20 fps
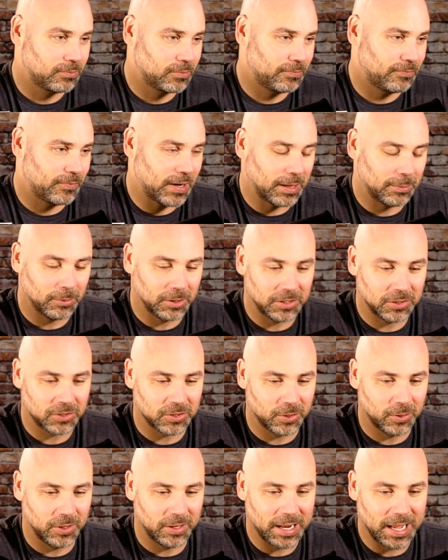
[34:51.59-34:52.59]
Family
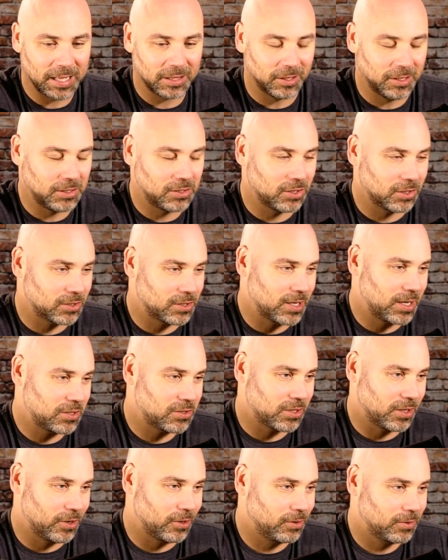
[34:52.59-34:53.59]
Student Athlete Success
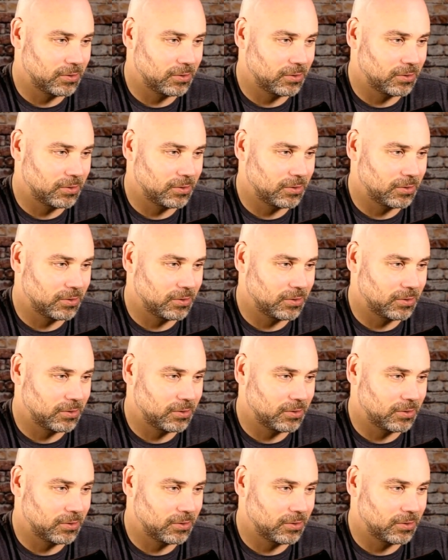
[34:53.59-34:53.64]
Center.